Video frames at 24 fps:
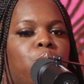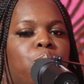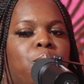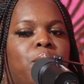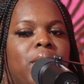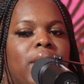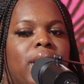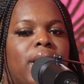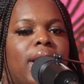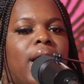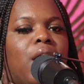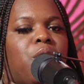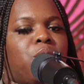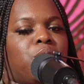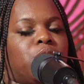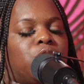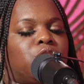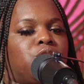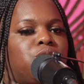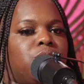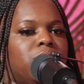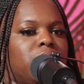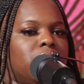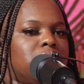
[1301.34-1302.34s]
Being out on
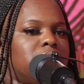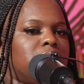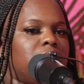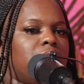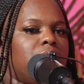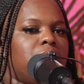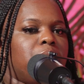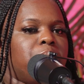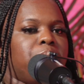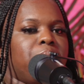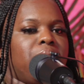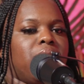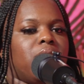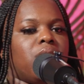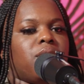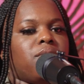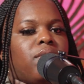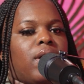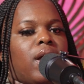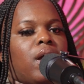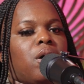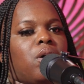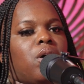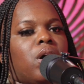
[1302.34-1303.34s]
the streets and being
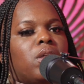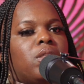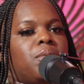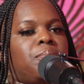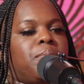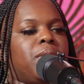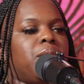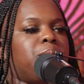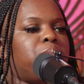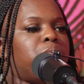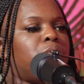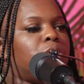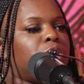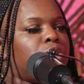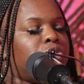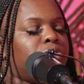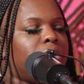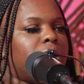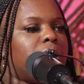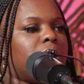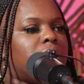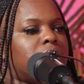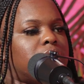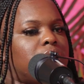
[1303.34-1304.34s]
around other people and
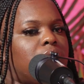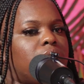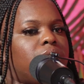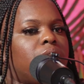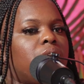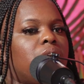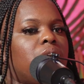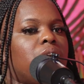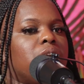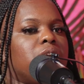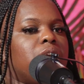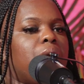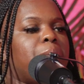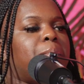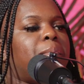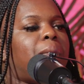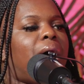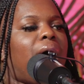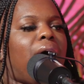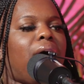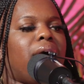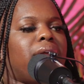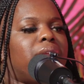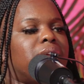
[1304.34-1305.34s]
drinking and stuff, your
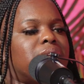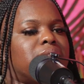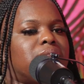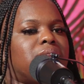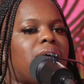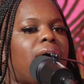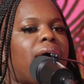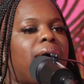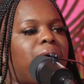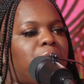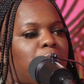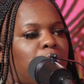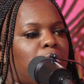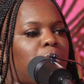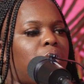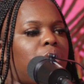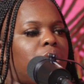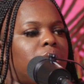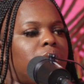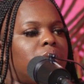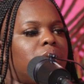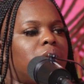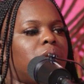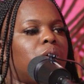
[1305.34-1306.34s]
mind is not
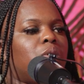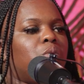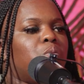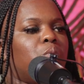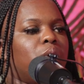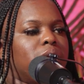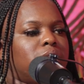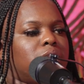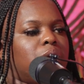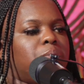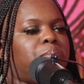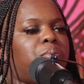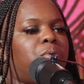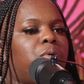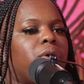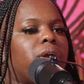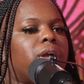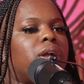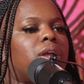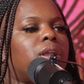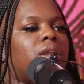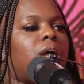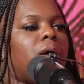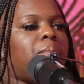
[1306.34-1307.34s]
on what's
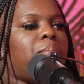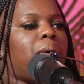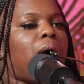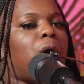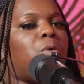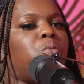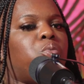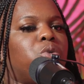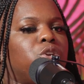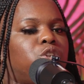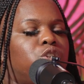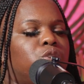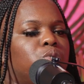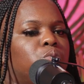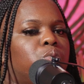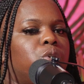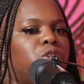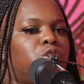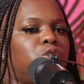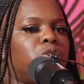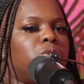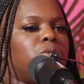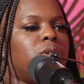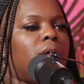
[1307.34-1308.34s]
important about what
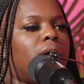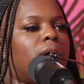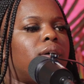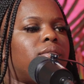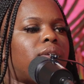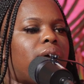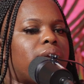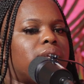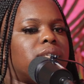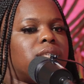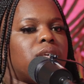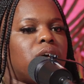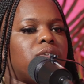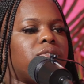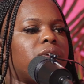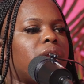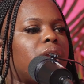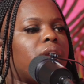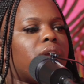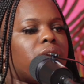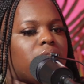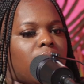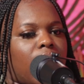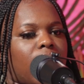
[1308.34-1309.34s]
you love, like
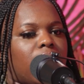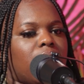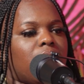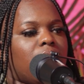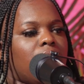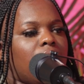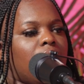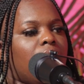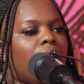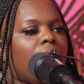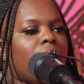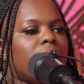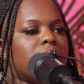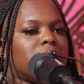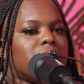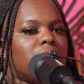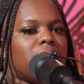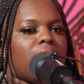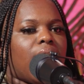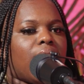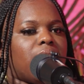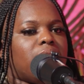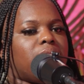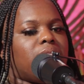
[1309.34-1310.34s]
self-care. Like, there's
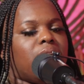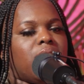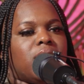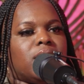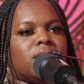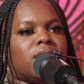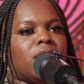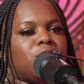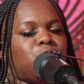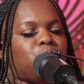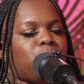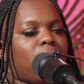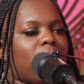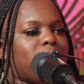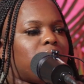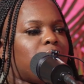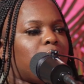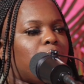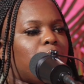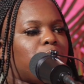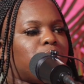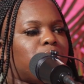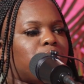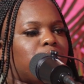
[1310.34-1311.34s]
a lot of things that you have
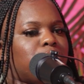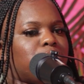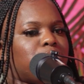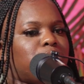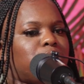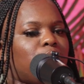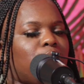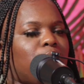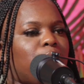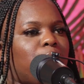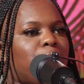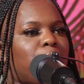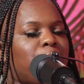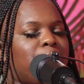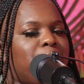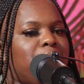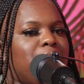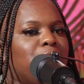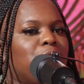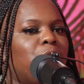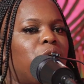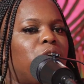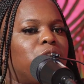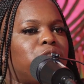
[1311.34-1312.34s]
to go through. So
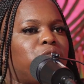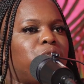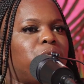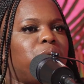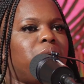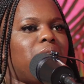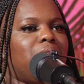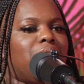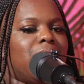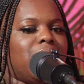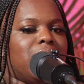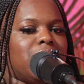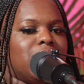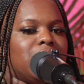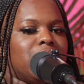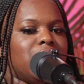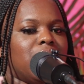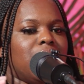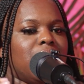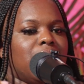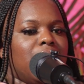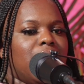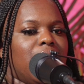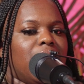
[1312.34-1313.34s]
me going through it
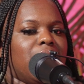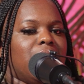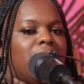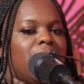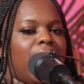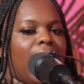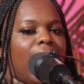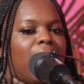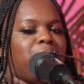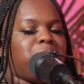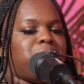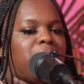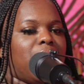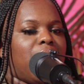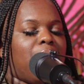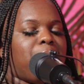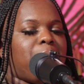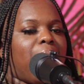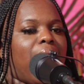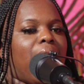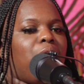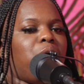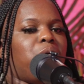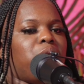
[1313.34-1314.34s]
and now that
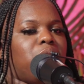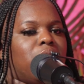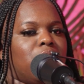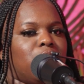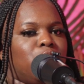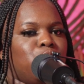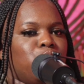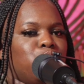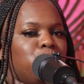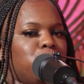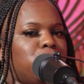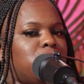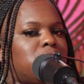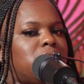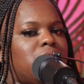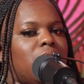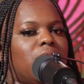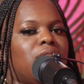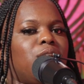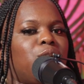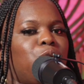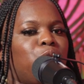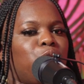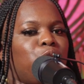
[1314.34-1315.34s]
I'm out and you
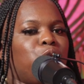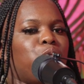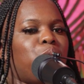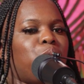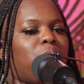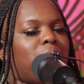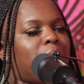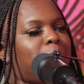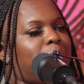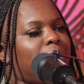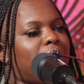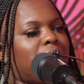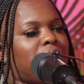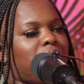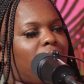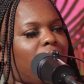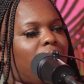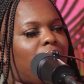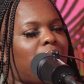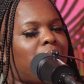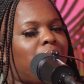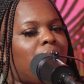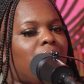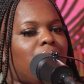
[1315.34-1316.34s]
see who you want to be
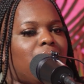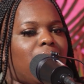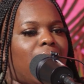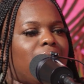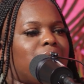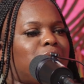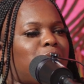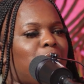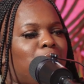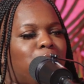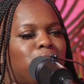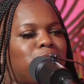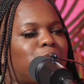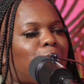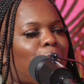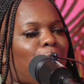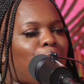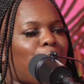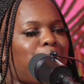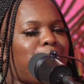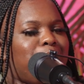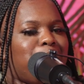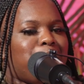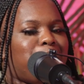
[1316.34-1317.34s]
around, like those
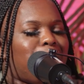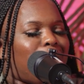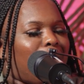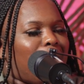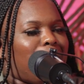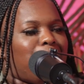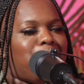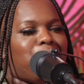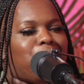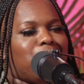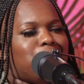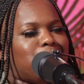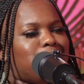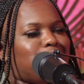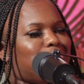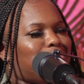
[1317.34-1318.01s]
old people out.